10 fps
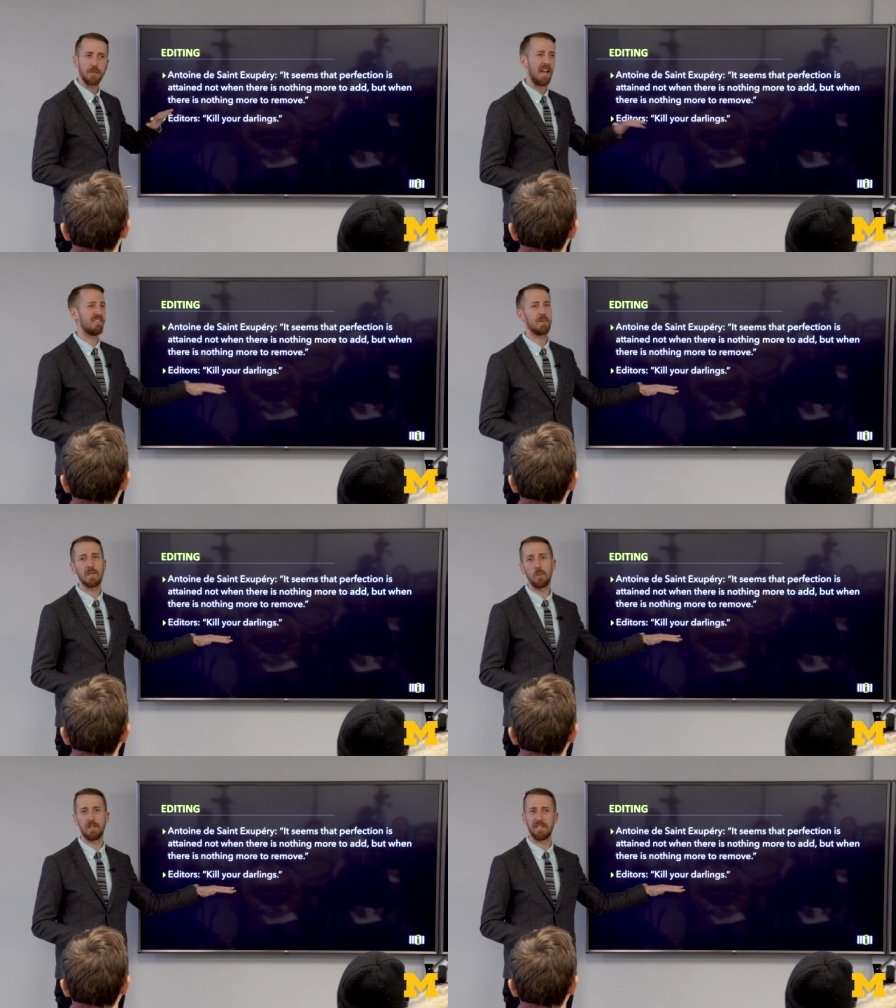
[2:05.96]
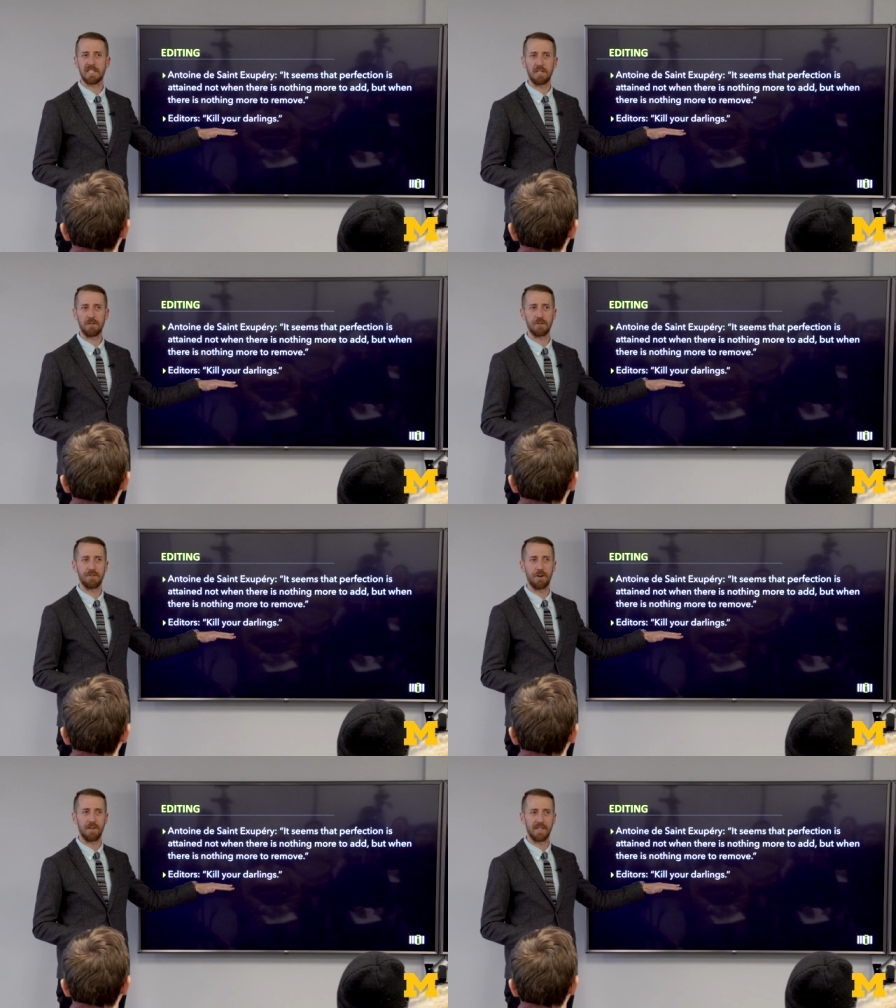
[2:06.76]
"You have to be willing to kill your
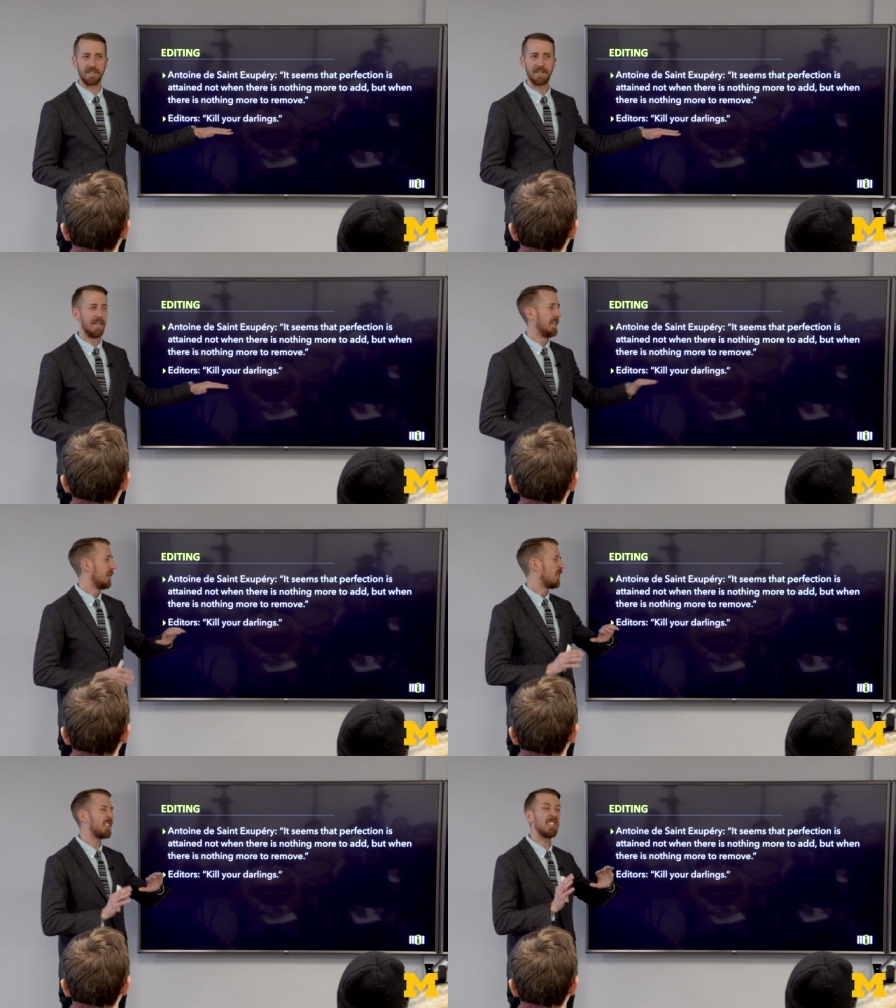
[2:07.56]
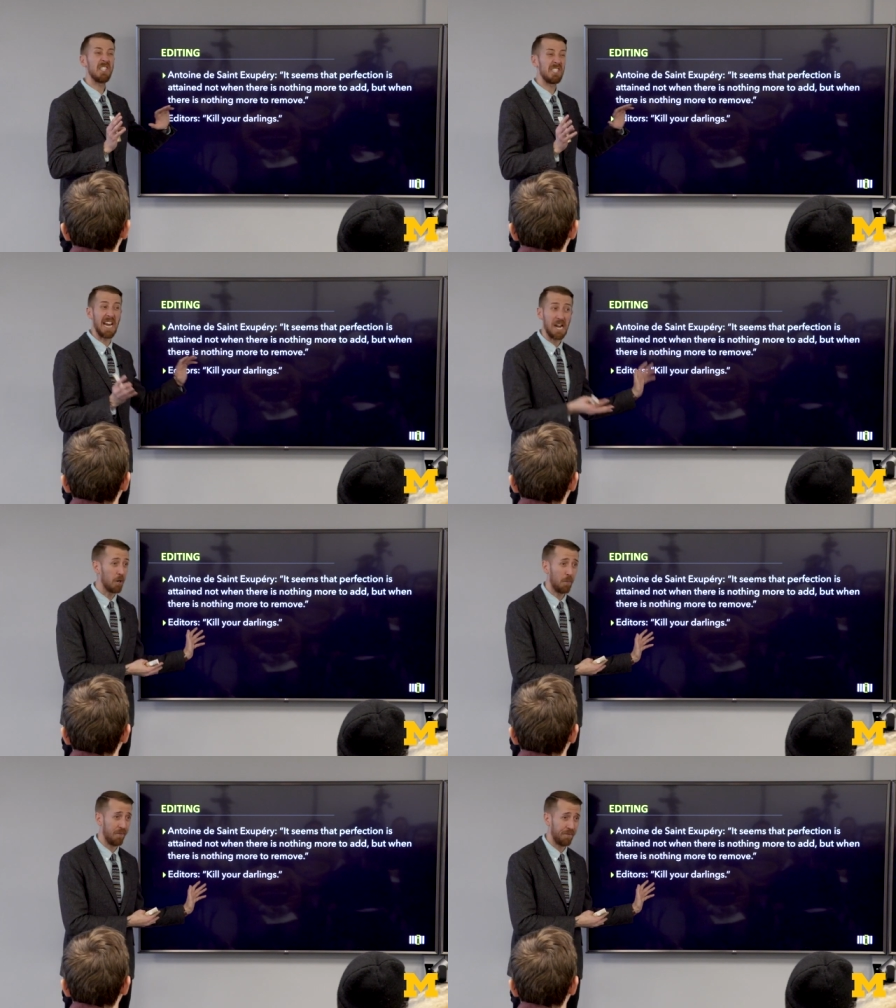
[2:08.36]
darlings." This is a
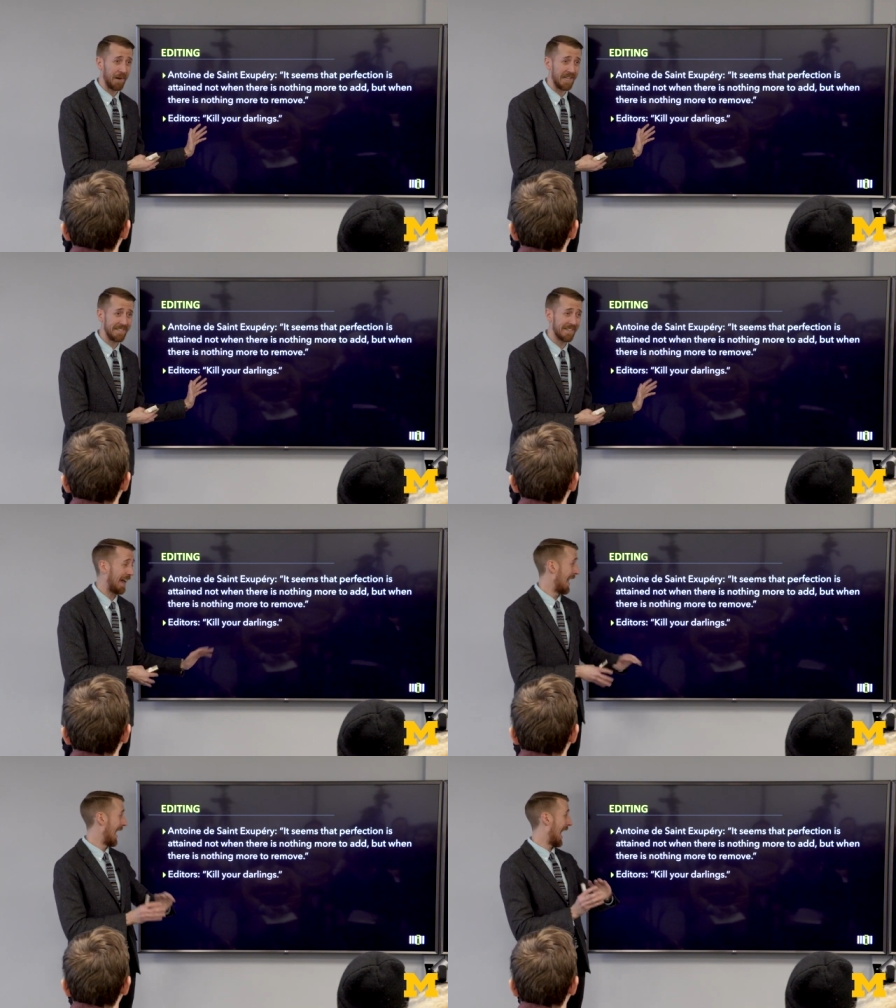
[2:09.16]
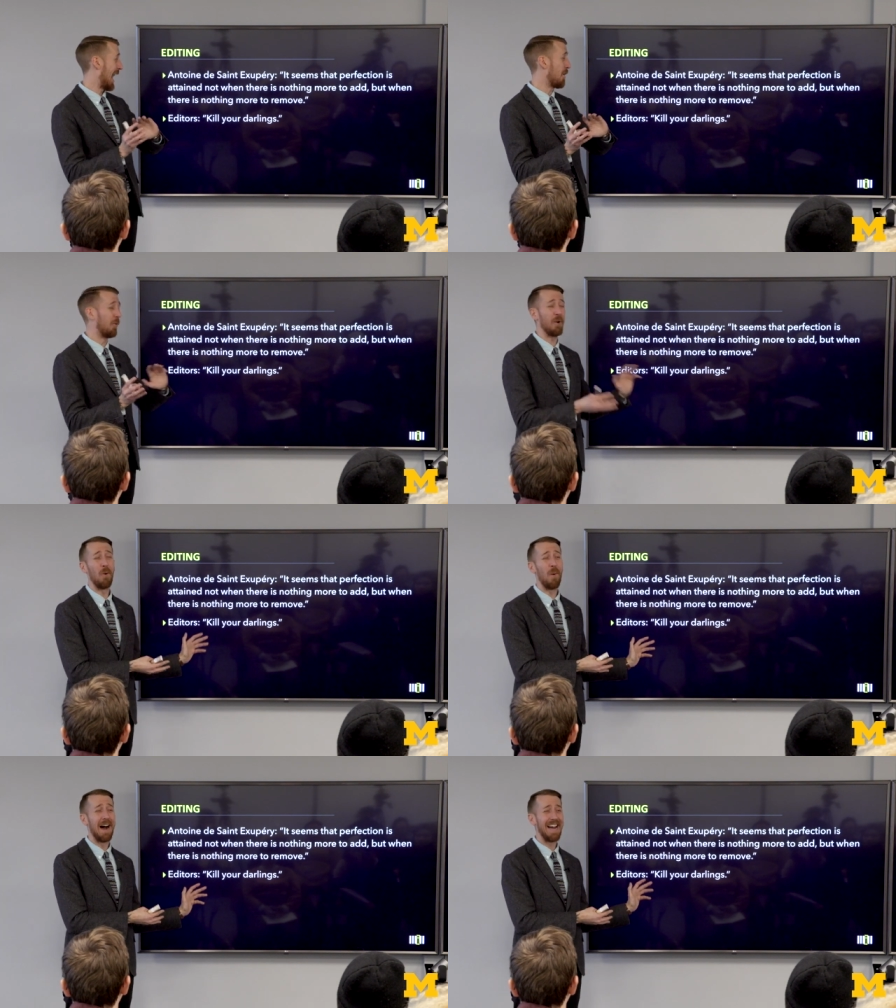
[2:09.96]
terrible phrase. I don't
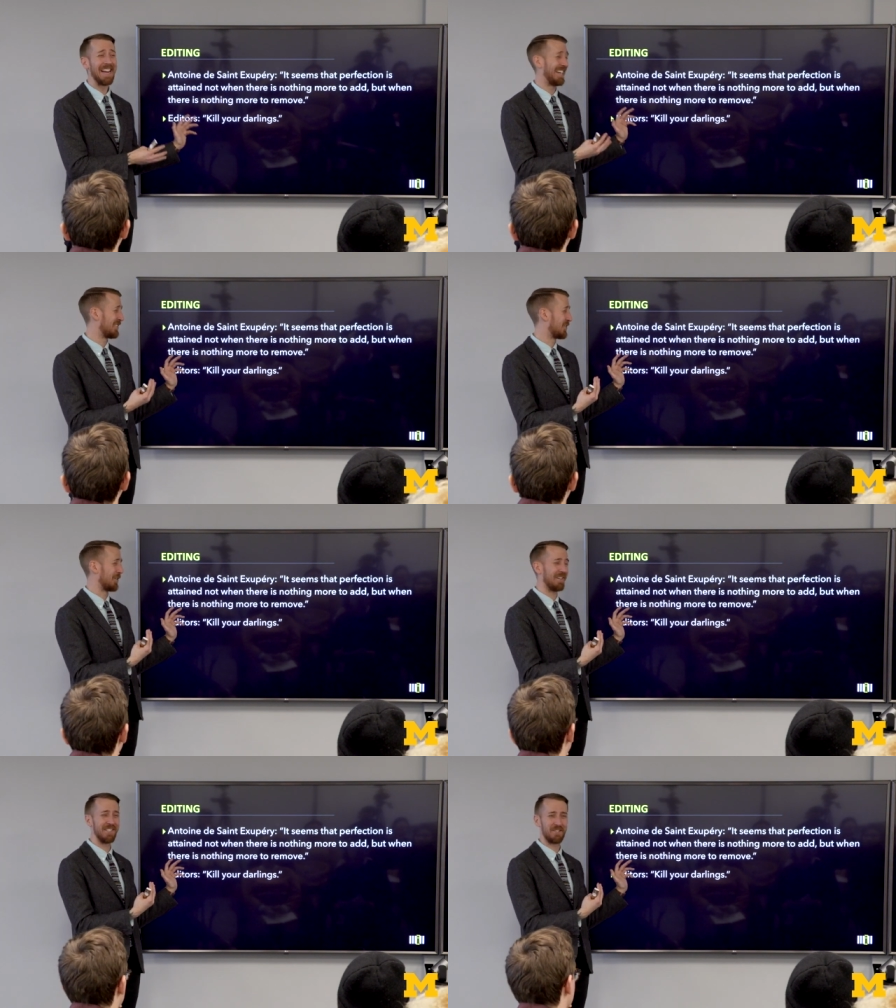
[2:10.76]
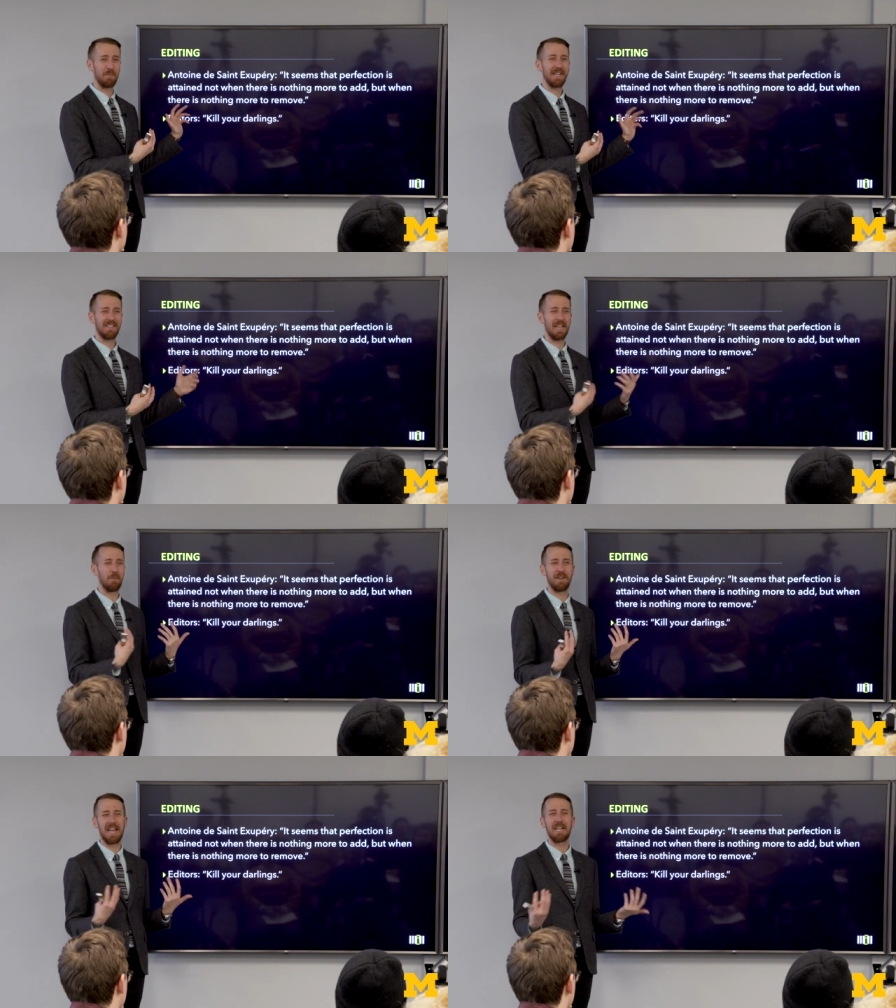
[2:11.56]
know why, as journalists are being
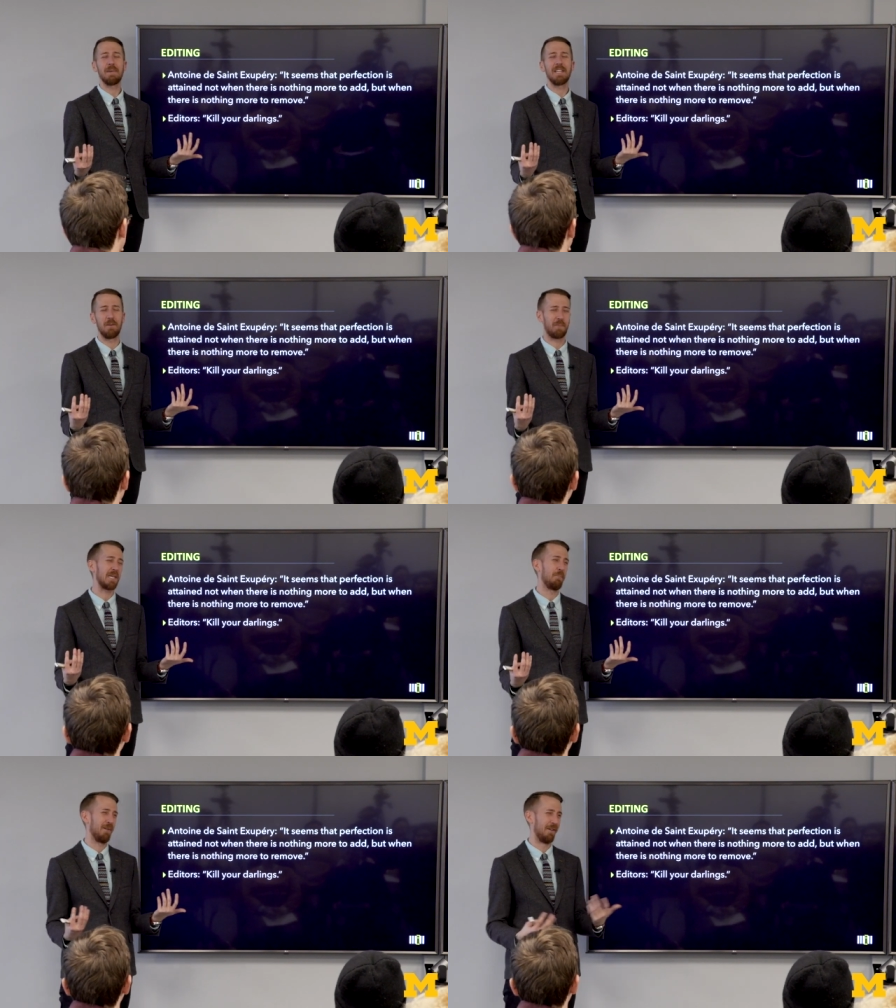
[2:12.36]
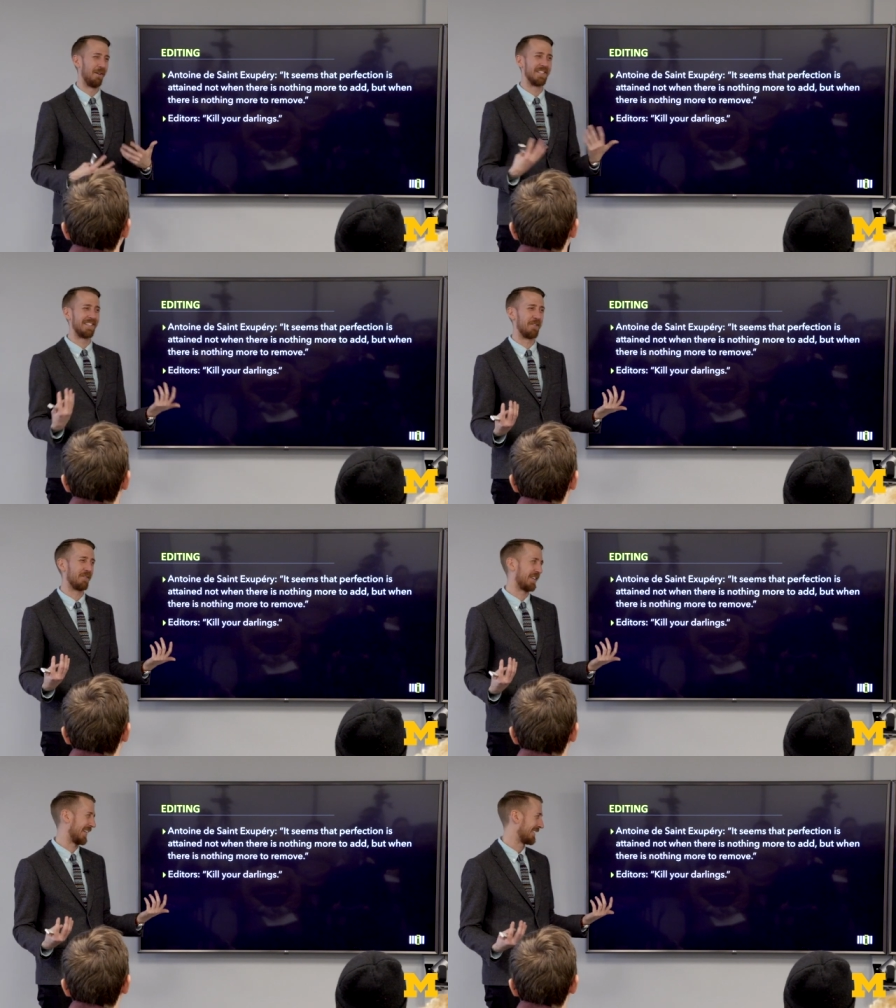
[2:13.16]
labeled enemy of the people and all these
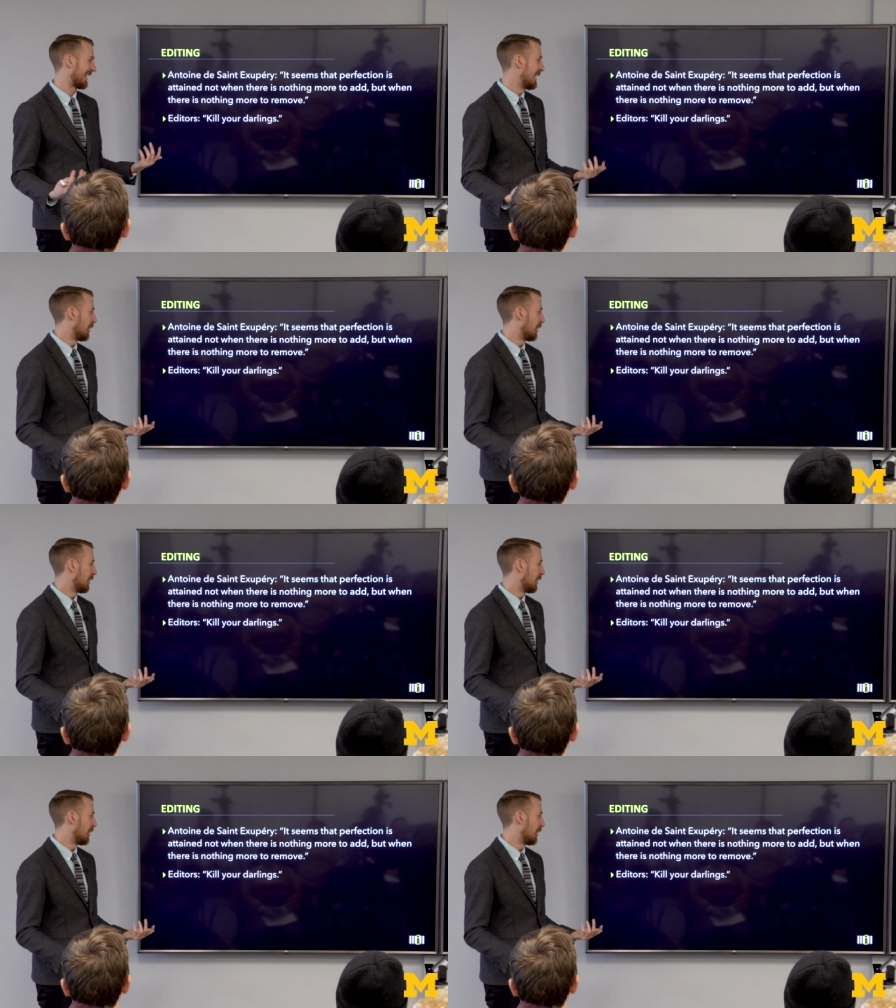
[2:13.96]
other things,